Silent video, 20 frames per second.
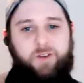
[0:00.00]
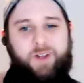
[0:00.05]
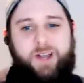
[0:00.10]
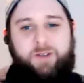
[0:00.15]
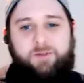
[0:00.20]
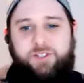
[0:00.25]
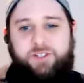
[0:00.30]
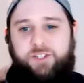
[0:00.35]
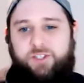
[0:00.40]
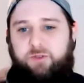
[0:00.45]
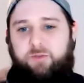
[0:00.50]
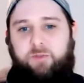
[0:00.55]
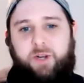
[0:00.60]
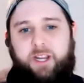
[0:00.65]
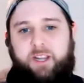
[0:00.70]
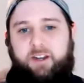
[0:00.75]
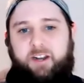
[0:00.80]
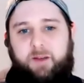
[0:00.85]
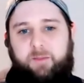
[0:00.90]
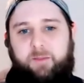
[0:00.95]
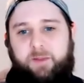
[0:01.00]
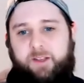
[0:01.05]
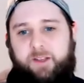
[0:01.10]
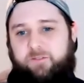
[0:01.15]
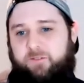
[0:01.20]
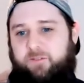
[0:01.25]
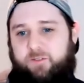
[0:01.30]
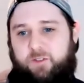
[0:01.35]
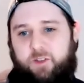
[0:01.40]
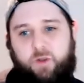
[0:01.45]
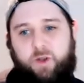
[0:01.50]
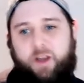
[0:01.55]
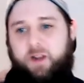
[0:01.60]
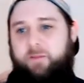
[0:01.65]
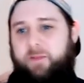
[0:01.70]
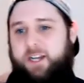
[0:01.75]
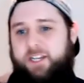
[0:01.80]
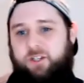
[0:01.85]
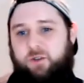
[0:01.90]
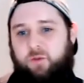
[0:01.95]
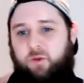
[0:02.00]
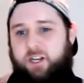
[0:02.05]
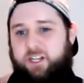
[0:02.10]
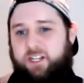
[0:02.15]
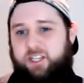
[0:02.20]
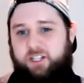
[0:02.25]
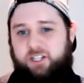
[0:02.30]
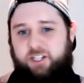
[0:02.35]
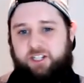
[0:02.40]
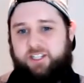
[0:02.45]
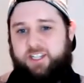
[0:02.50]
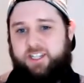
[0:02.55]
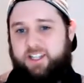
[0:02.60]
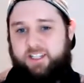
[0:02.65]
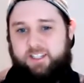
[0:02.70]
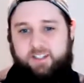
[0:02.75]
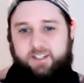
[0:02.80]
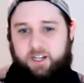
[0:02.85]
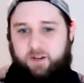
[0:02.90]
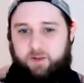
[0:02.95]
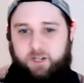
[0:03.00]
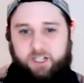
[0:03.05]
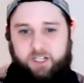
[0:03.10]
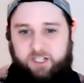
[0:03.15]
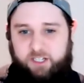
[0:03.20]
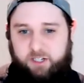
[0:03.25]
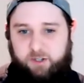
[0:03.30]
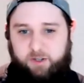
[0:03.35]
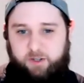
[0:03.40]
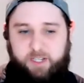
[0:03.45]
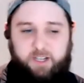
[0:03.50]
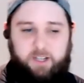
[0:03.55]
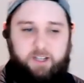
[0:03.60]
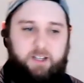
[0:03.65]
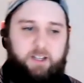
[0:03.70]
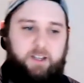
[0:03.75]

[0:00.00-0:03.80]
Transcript: How would you break it up if you had a magic wand and could just say, this is how we're going to do it?